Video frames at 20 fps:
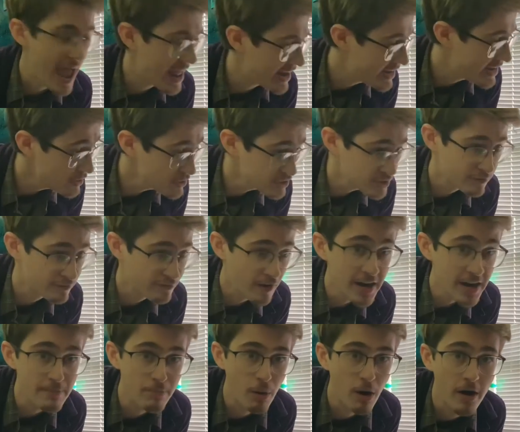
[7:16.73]
And here's the
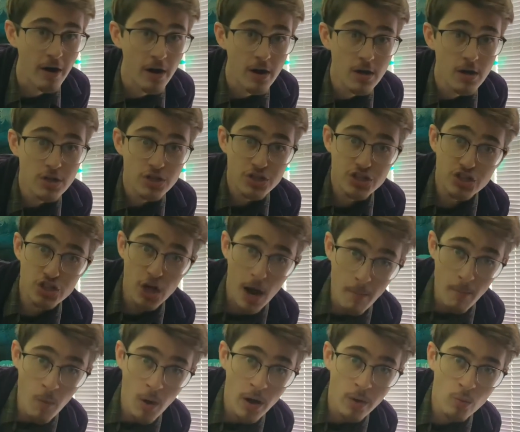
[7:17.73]
funny part.
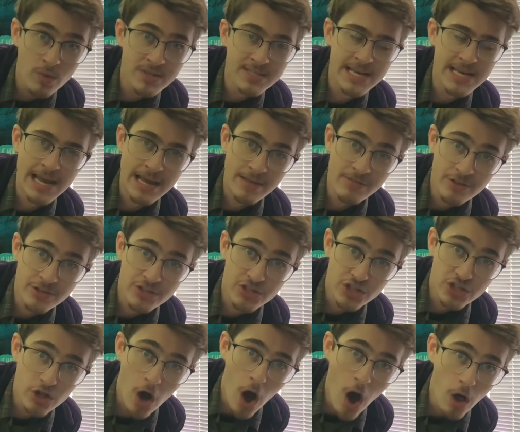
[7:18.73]
Someone was in the
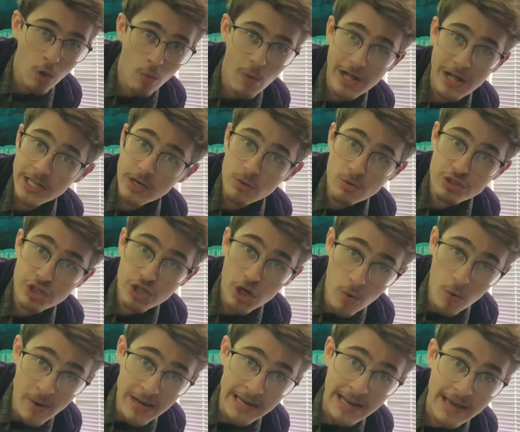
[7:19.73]
stall while he was
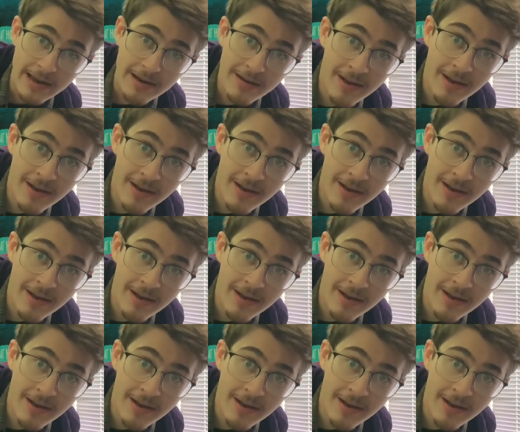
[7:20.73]
doing it.